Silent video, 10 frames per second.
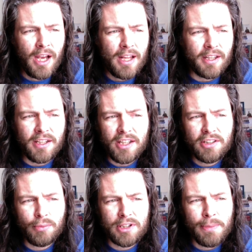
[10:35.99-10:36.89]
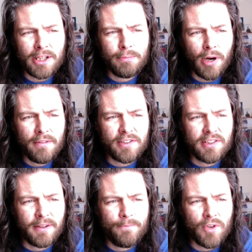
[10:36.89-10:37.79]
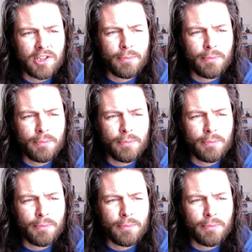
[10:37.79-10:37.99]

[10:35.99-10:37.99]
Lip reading: the need to respect privacy, and to